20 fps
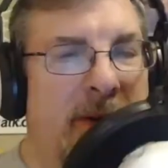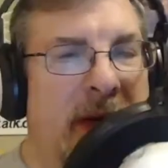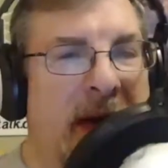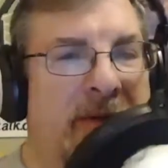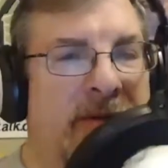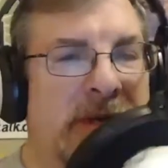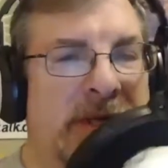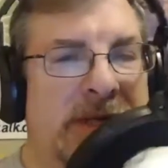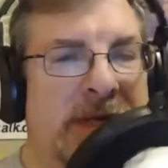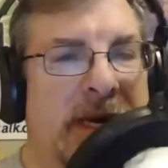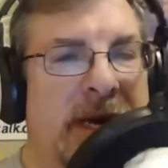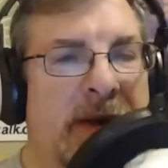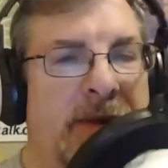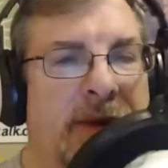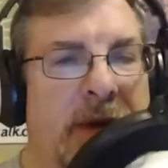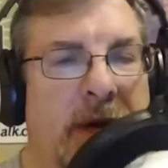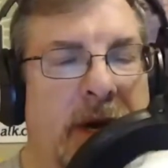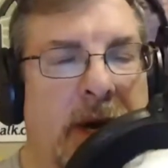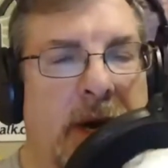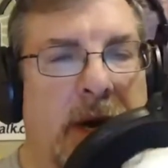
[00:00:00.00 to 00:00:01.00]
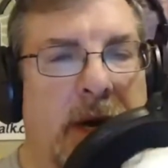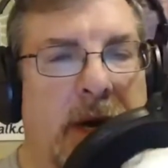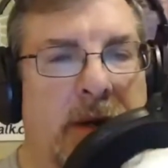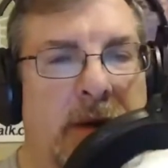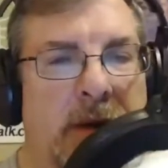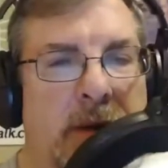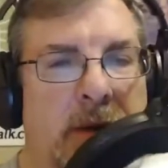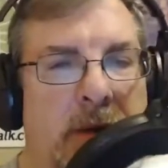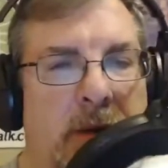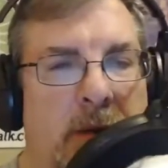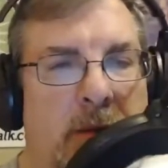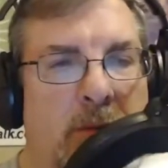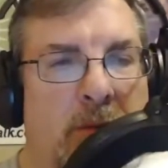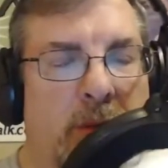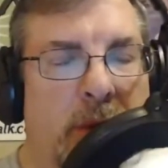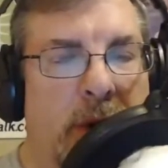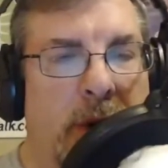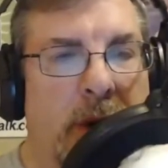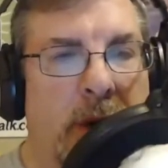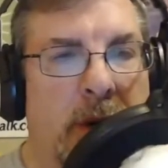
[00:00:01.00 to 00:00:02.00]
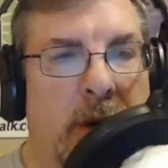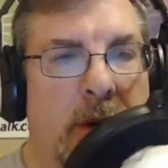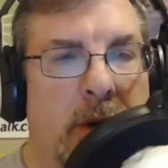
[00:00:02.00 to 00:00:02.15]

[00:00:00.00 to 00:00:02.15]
haven't said anything yet, but